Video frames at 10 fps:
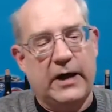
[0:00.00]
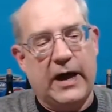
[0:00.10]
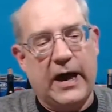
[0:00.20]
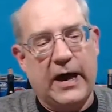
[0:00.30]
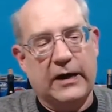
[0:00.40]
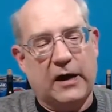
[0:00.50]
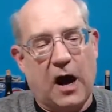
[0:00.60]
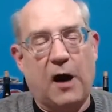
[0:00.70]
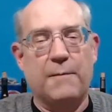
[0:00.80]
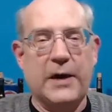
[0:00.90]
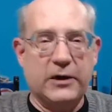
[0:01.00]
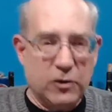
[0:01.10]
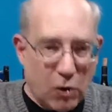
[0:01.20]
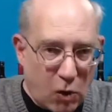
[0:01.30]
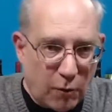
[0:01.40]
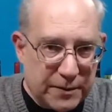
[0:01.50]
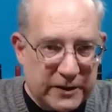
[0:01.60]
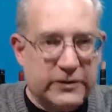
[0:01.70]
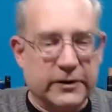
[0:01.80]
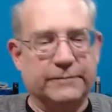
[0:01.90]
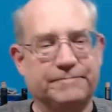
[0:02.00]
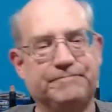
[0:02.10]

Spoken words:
And I'll make you a whole pizza.